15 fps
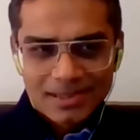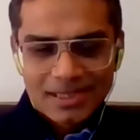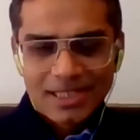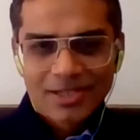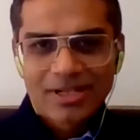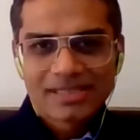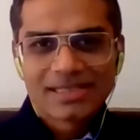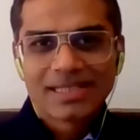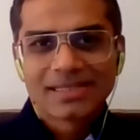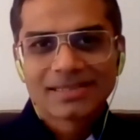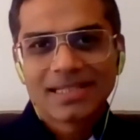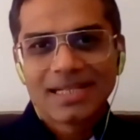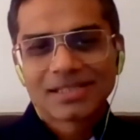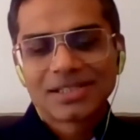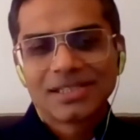Addressing
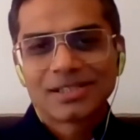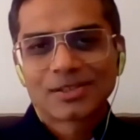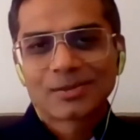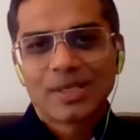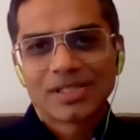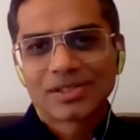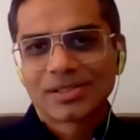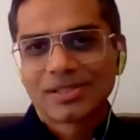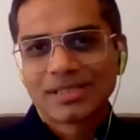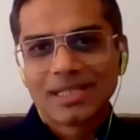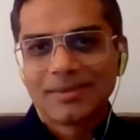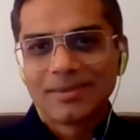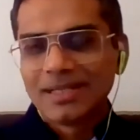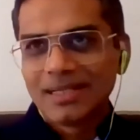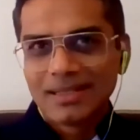Sakshi's questions,
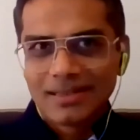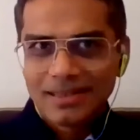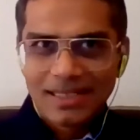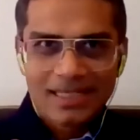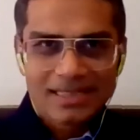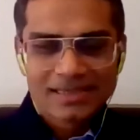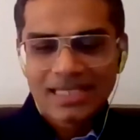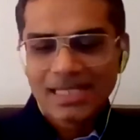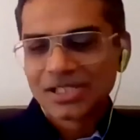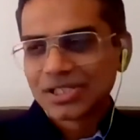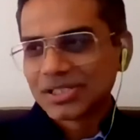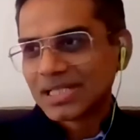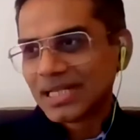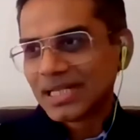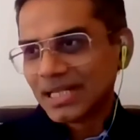I will, as
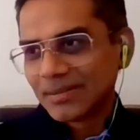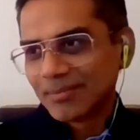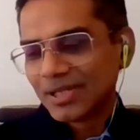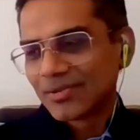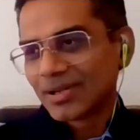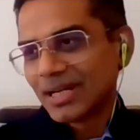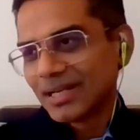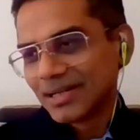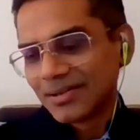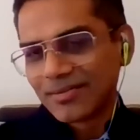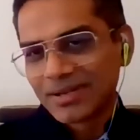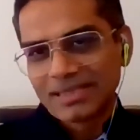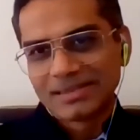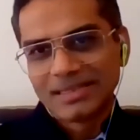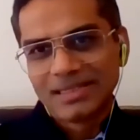she said, let me try and
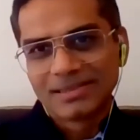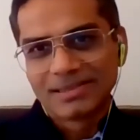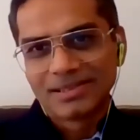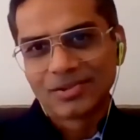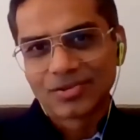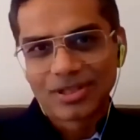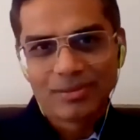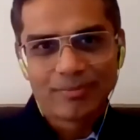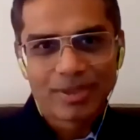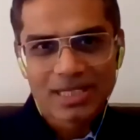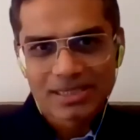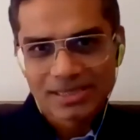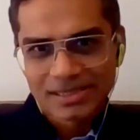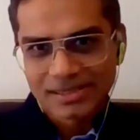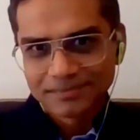address these in 3
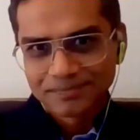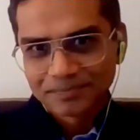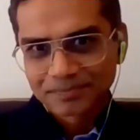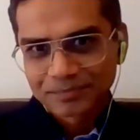parts.